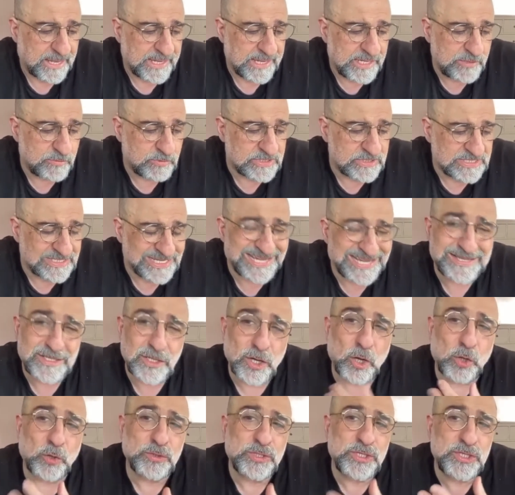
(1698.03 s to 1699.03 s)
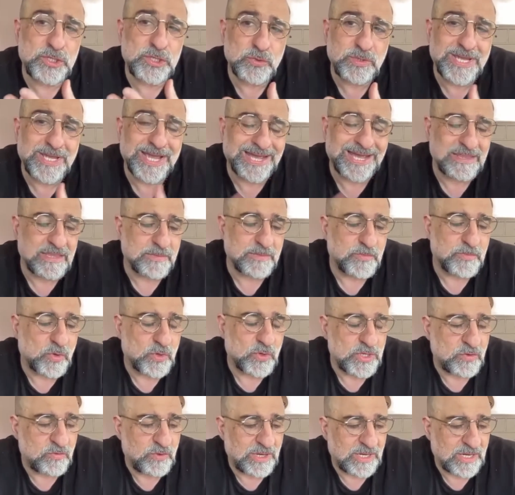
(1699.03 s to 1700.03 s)
he was saying the older you get, the
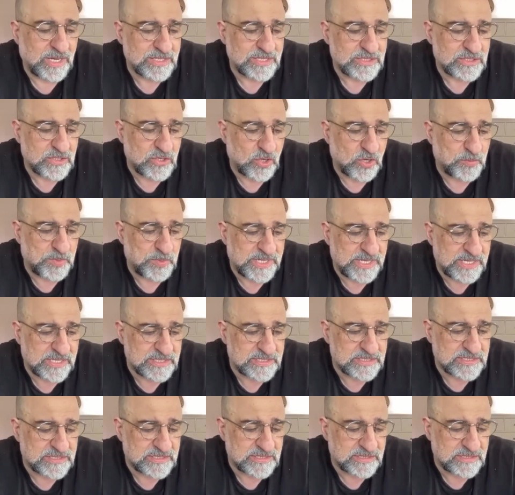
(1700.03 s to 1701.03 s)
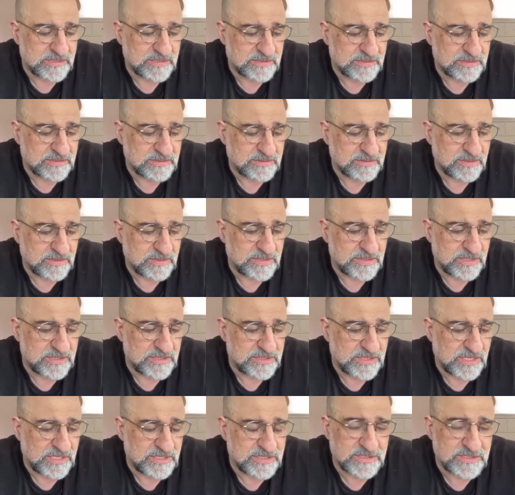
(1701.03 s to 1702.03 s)
more you realize comedy is
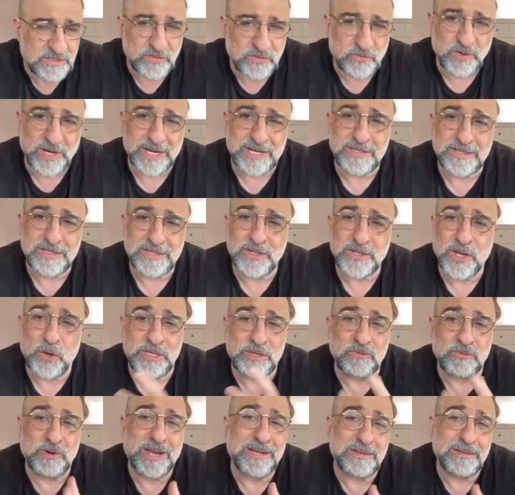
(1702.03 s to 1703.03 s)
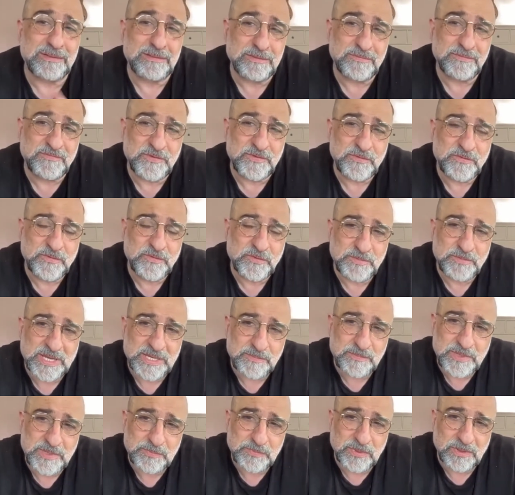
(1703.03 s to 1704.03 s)
it's the great holy grail. If you can
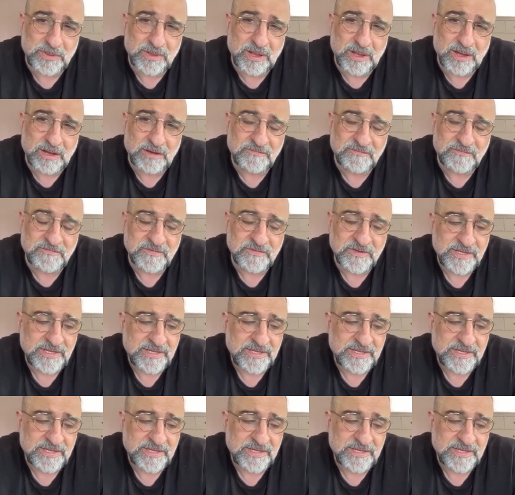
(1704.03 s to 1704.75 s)
make people laugh,